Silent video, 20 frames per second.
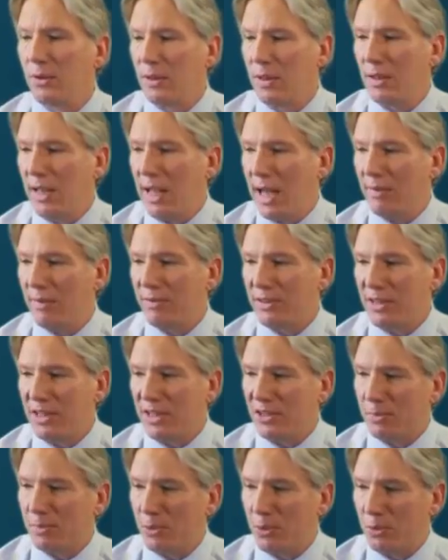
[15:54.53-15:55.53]
a half a
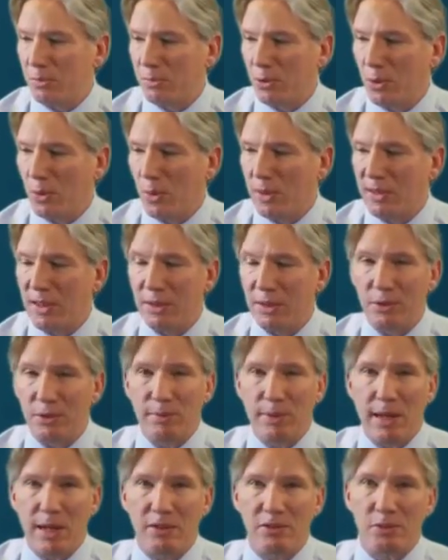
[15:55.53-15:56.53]
teaspoon per 100
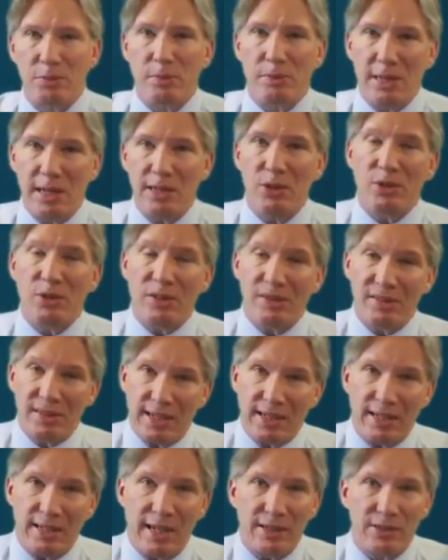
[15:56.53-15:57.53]
pounds per day. You can
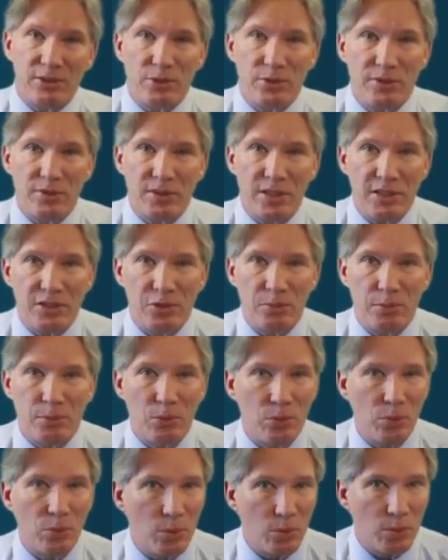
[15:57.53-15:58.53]
take an extra
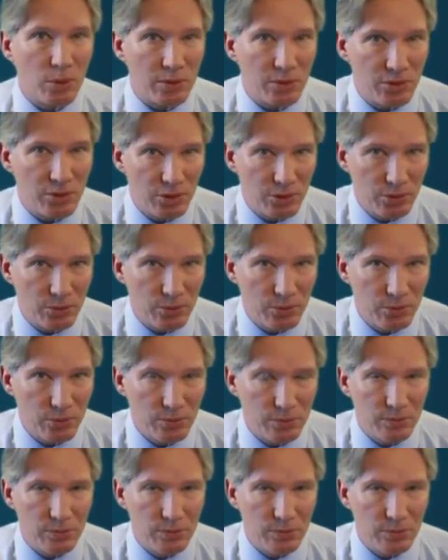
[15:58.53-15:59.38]
teaspoon or two